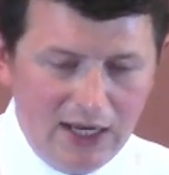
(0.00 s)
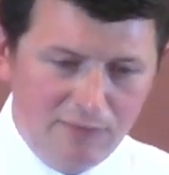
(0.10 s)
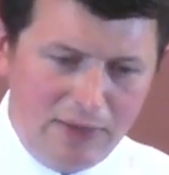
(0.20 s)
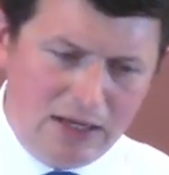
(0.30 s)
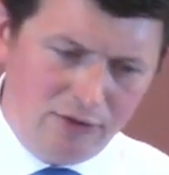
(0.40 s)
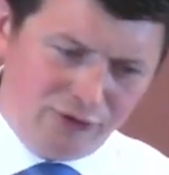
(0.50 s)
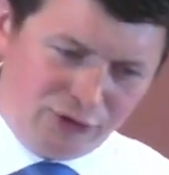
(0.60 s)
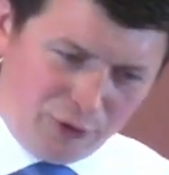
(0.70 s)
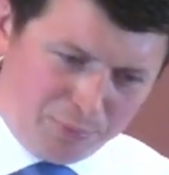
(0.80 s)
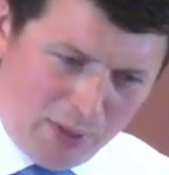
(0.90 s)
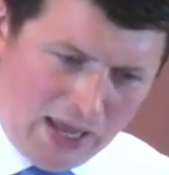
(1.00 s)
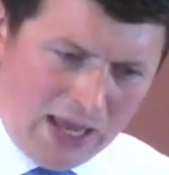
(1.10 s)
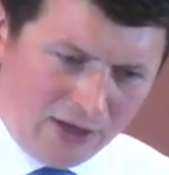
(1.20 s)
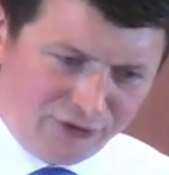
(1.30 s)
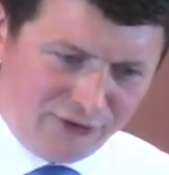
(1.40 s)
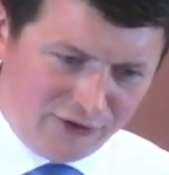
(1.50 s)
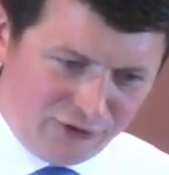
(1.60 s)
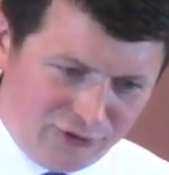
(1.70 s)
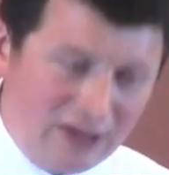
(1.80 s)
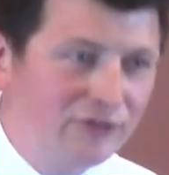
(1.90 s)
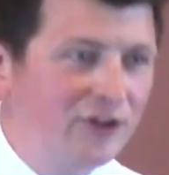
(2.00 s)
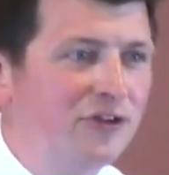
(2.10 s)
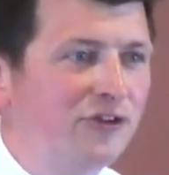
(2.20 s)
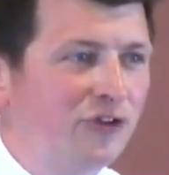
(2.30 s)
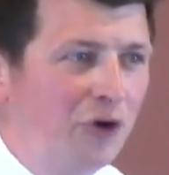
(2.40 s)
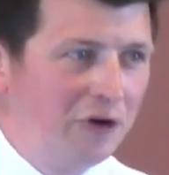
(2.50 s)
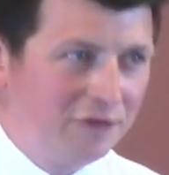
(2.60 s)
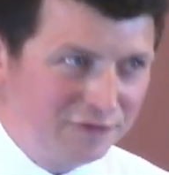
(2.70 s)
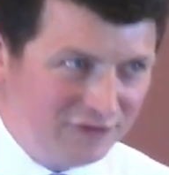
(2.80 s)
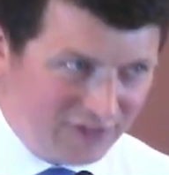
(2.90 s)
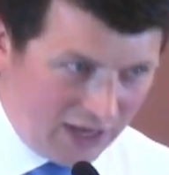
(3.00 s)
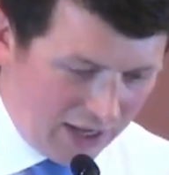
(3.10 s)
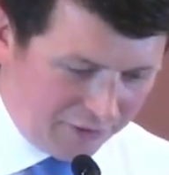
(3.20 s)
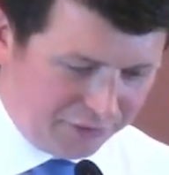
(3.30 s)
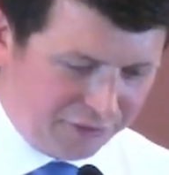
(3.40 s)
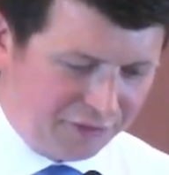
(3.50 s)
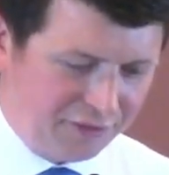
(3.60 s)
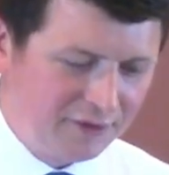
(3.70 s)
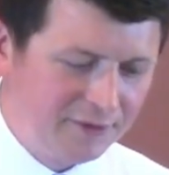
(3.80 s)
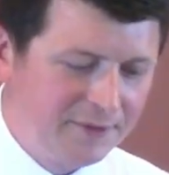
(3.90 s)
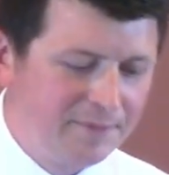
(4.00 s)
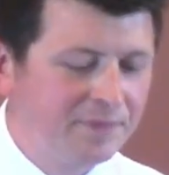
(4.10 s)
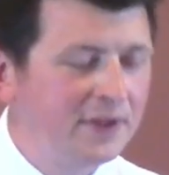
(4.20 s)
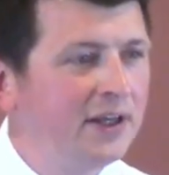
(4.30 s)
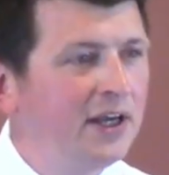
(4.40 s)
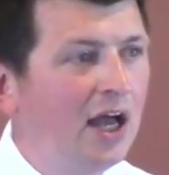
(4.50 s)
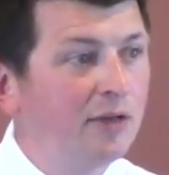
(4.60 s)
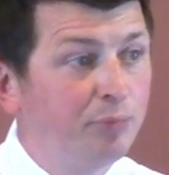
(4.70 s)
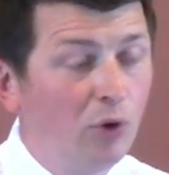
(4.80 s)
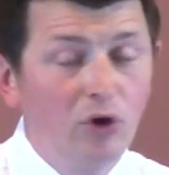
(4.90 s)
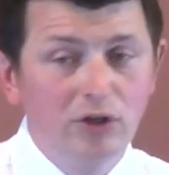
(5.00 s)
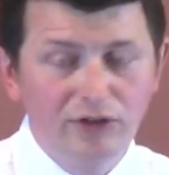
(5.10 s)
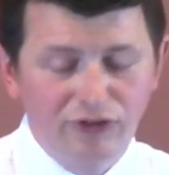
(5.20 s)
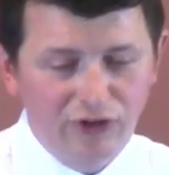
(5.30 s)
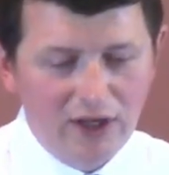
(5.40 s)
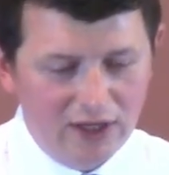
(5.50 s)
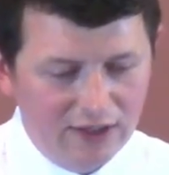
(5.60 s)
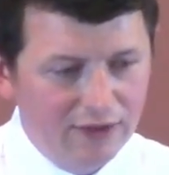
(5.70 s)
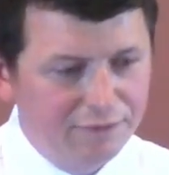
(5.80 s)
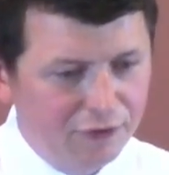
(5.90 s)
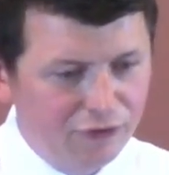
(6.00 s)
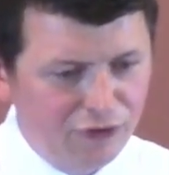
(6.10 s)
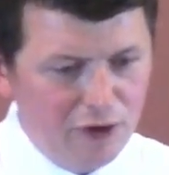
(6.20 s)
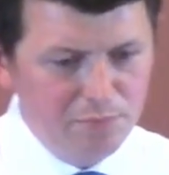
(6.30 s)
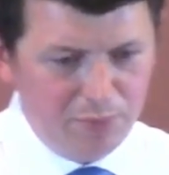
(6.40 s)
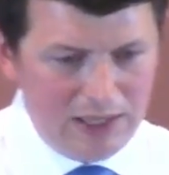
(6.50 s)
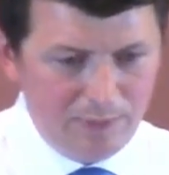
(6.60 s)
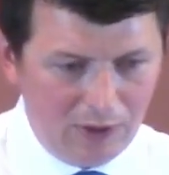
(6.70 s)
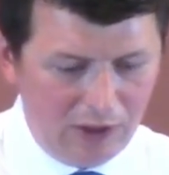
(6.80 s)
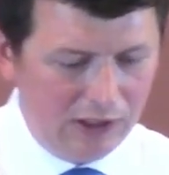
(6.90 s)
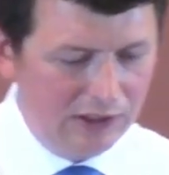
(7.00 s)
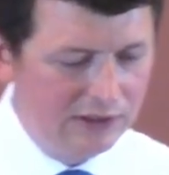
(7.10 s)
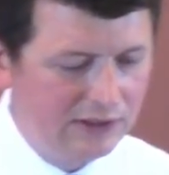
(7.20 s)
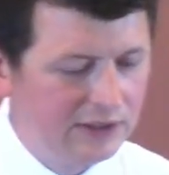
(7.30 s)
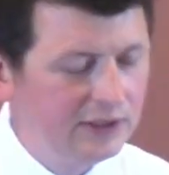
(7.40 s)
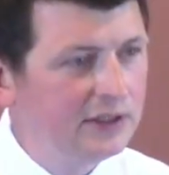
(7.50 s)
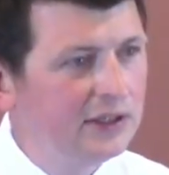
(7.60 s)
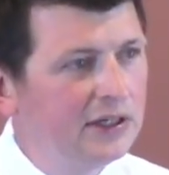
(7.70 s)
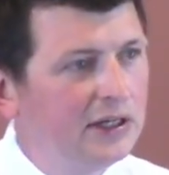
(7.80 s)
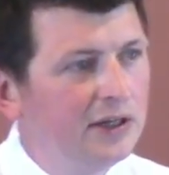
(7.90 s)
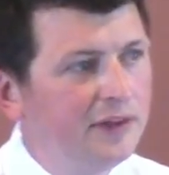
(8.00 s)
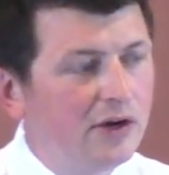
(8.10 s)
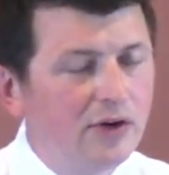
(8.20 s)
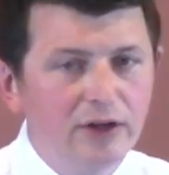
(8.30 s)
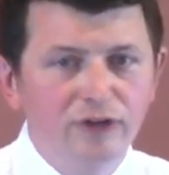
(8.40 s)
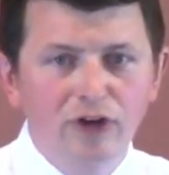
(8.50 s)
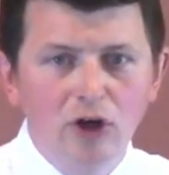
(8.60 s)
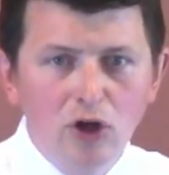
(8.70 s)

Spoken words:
It means to pass the sentence of death. And Paul is saying that for some people, there is